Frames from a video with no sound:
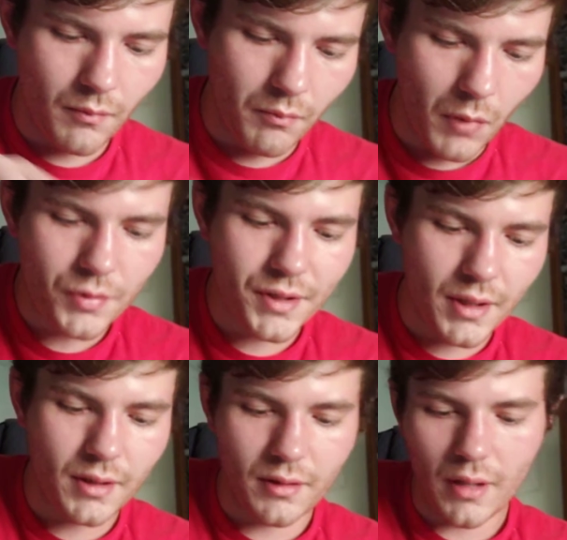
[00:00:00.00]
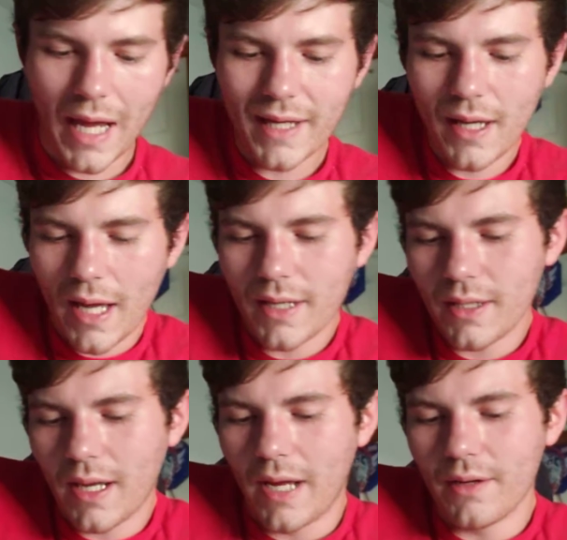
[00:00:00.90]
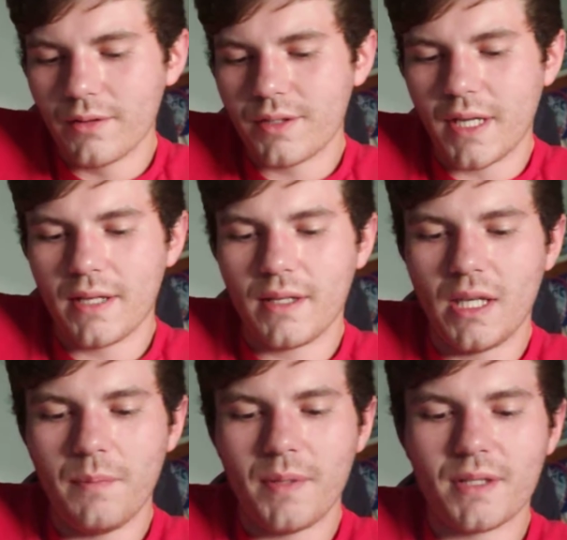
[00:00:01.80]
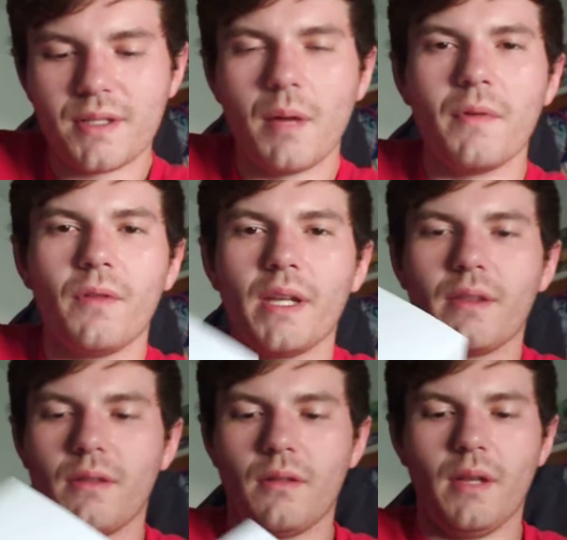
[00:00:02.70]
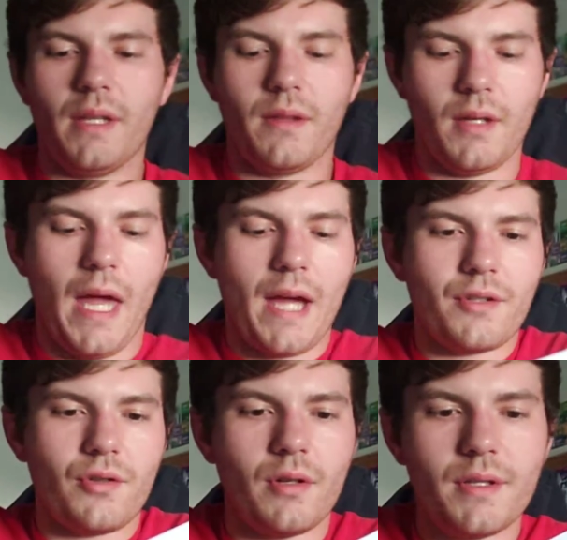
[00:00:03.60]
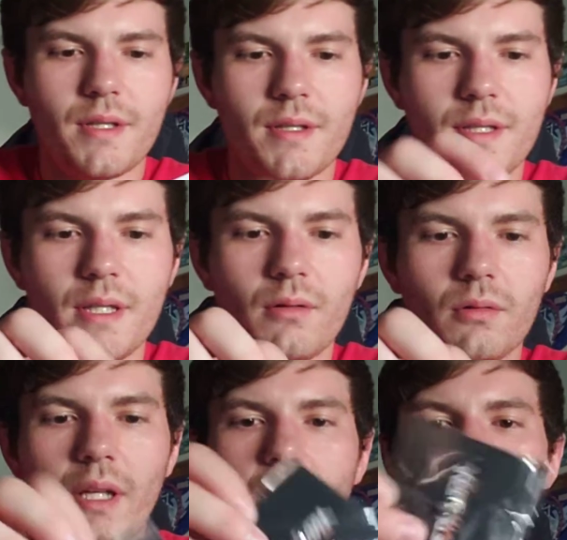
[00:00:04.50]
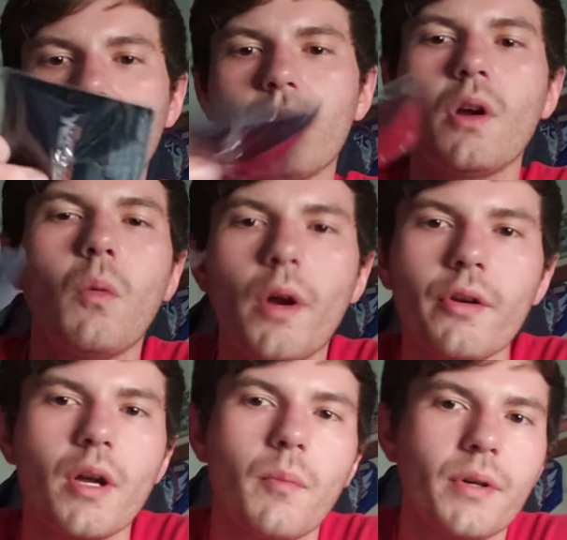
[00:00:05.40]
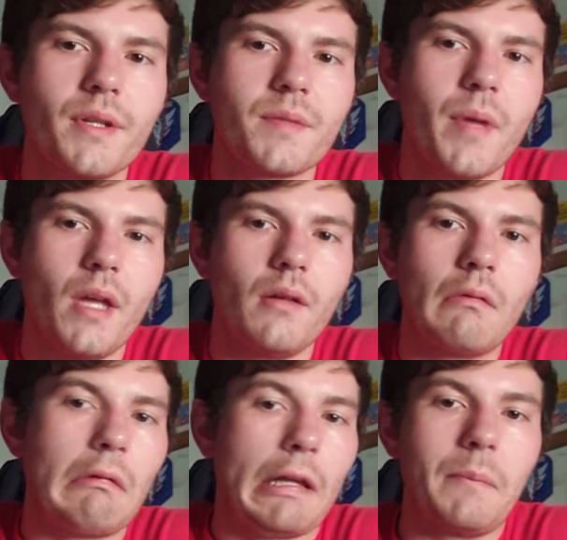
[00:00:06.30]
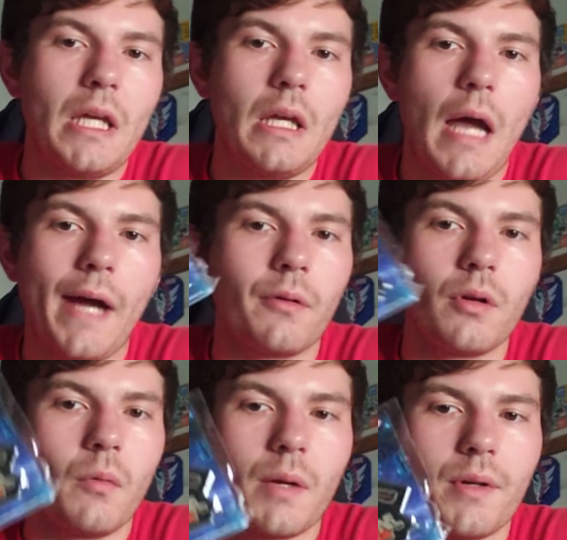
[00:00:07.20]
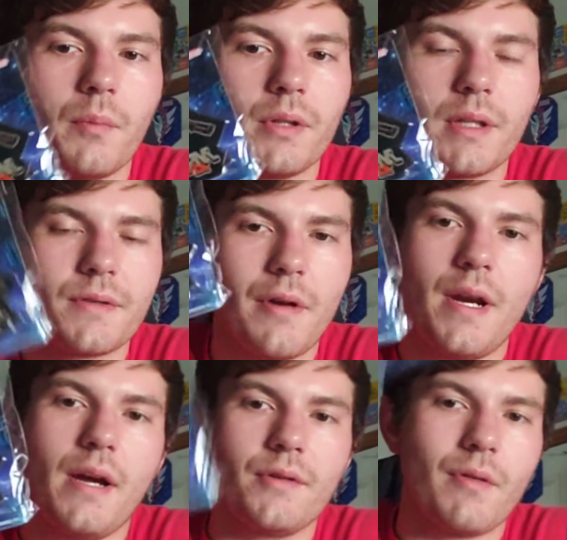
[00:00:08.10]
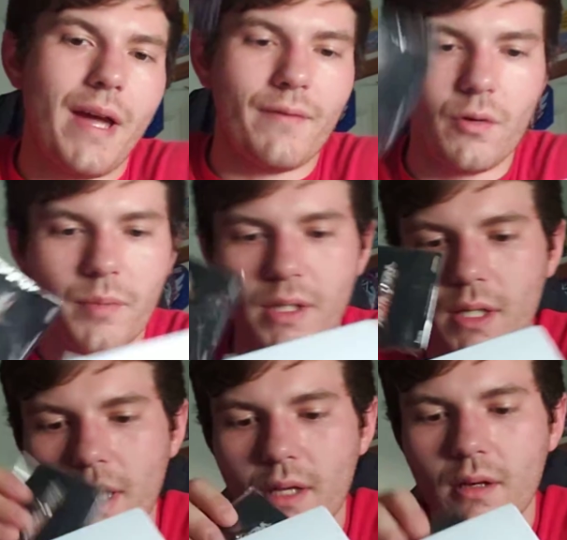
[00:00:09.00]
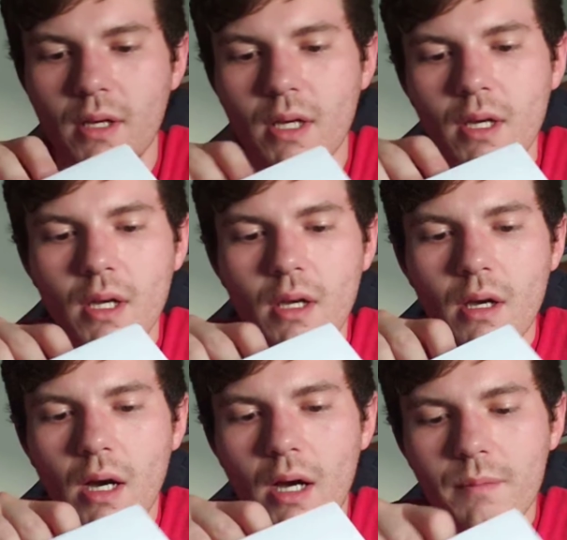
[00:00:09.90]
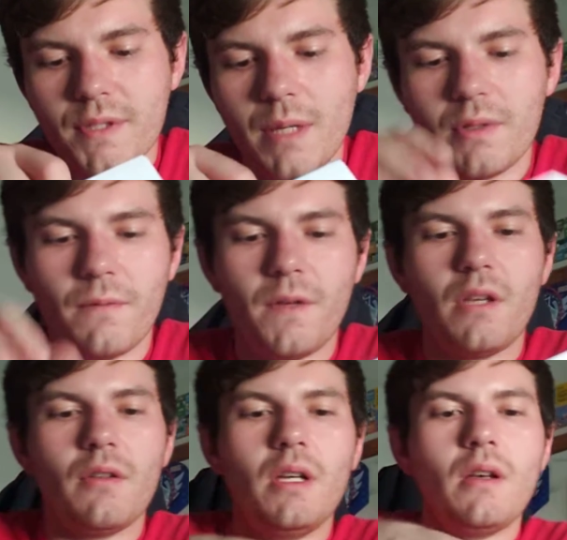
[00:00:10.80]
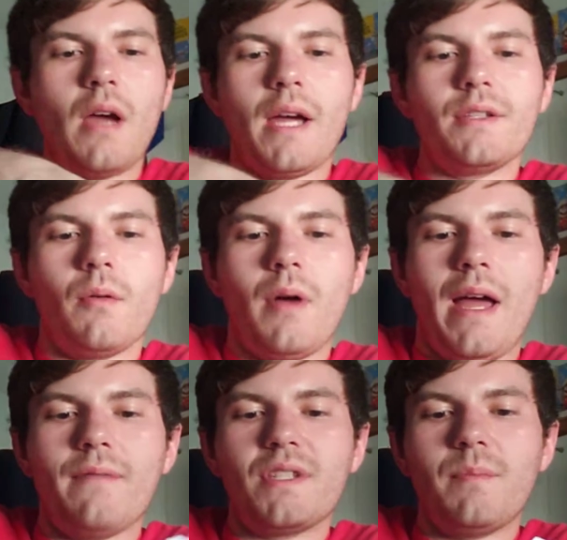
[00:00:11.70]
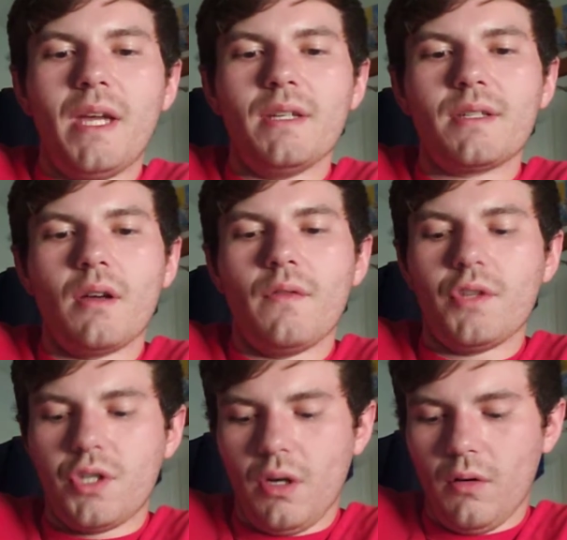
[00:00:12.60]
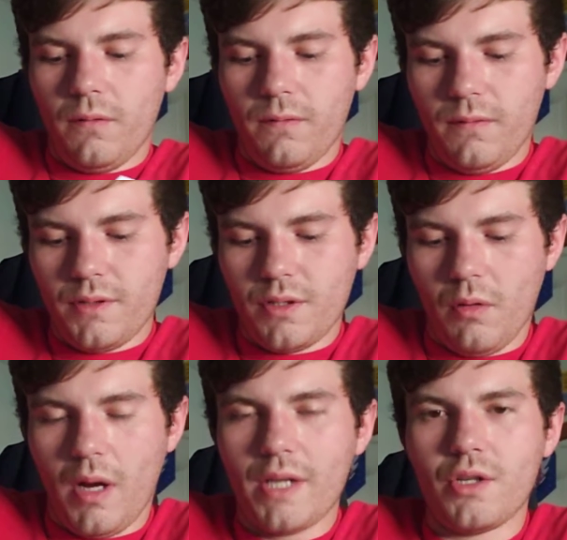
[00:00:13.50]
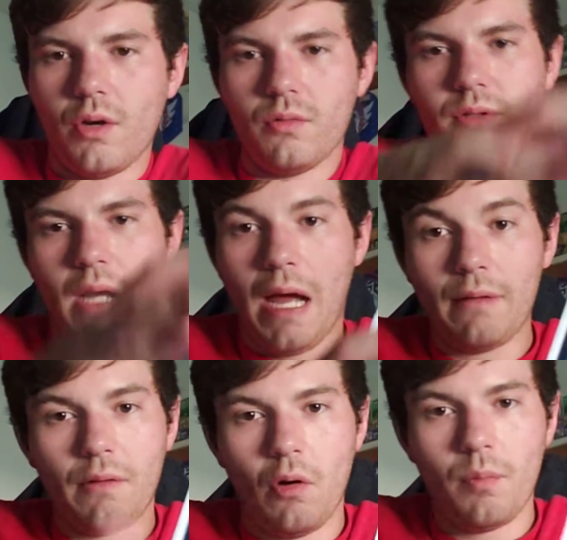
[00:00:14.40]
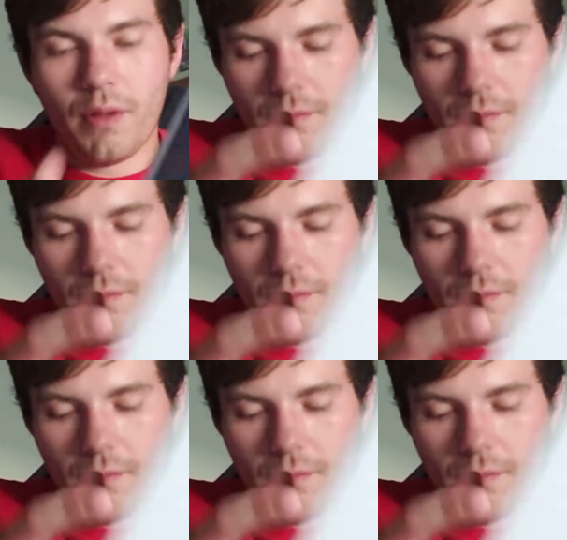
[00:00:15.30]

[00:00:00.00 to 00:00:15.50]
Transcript: most of the I could kind of understand keeping some of like the extras sealed. Like, if you don't know where you're going to put this pin, like me, I don't know where I'm going to put this right now, so I haven't opened it yet. Same with the figurine. I don't have space on the shelf, so I chose not to open the